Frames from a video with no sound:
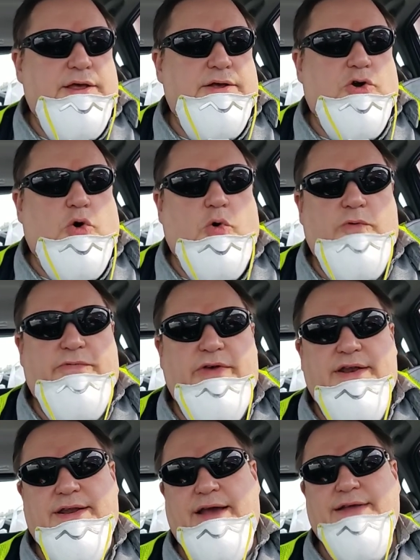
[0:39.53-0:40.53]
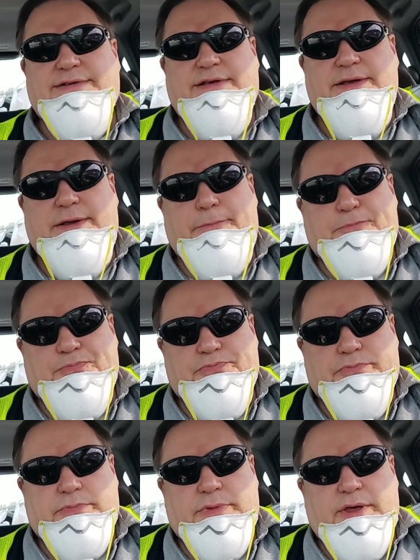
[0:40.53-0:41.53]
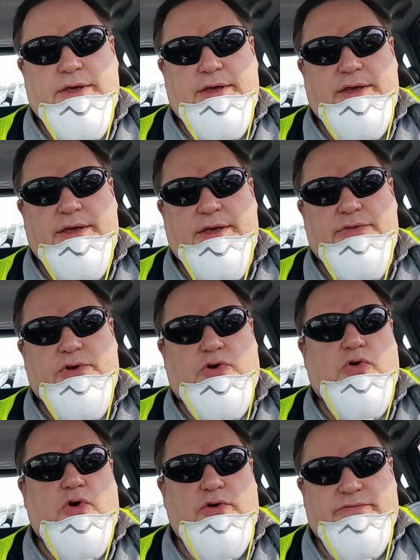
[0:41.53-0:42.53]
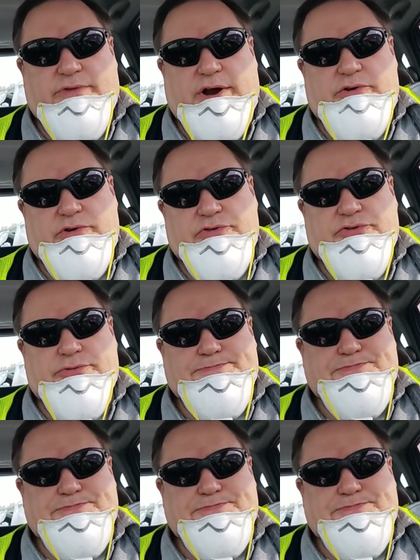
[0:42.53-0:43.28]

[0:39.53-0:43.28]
COVID-19, the coronavirus.